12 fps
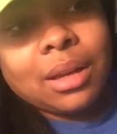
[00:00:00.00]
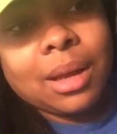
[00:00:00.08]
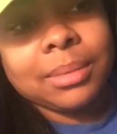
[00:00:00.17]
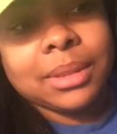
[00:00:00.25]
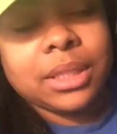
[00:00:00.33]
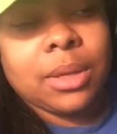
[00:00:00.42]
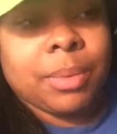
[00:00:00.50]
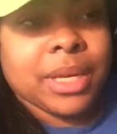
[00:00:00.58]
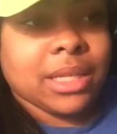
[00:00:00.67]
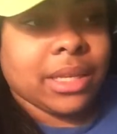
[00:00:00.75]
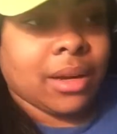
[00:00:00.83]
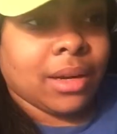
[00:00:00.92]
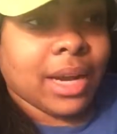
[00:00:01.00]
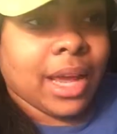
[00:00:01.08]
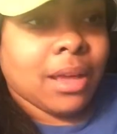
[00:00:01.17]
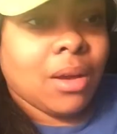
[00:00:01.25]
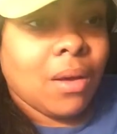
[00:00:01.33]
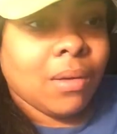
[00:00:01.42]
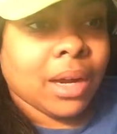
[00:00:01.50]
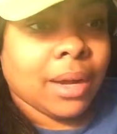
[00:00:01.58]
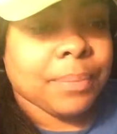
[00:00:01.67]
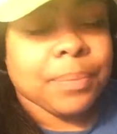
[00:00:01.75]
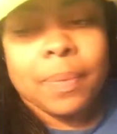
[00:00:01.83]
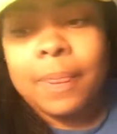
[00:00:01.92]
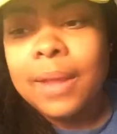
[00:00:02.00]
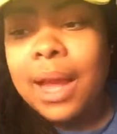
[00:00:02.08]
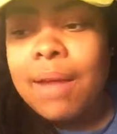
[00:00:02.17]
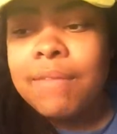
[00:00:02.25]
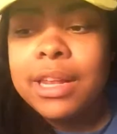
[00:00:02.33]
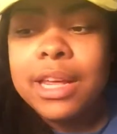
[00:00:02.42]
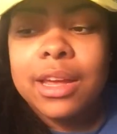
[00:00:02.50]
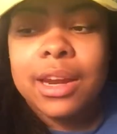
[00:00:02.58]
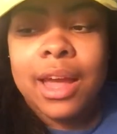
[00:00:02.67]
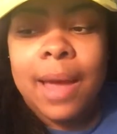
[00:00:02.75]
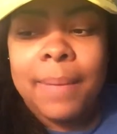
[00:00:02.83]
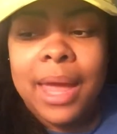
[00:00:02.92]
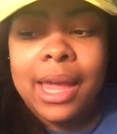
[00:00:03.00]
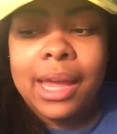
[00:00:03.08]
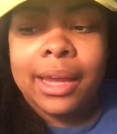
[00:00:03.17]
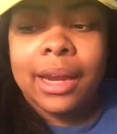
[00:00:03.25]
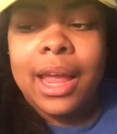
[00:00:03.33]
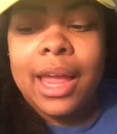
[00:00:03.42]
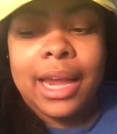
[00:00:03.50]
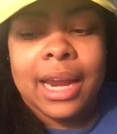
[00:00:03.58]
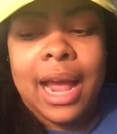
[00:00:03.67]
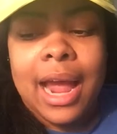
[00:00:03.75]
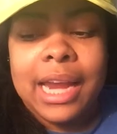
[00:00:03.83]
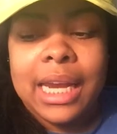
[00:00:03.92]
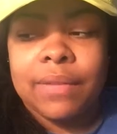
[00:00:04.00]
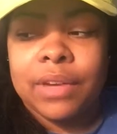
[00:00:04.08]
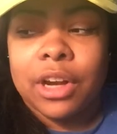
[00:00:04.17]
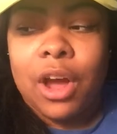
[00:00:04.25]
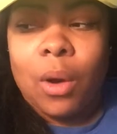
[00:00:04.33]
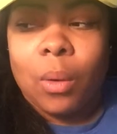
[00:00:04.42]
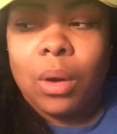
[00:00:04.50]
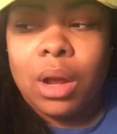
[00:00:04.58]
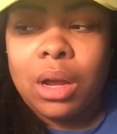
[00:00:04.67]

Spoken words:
I'm still pissy on that. Hold up, I really could have got paid and I didn't even know.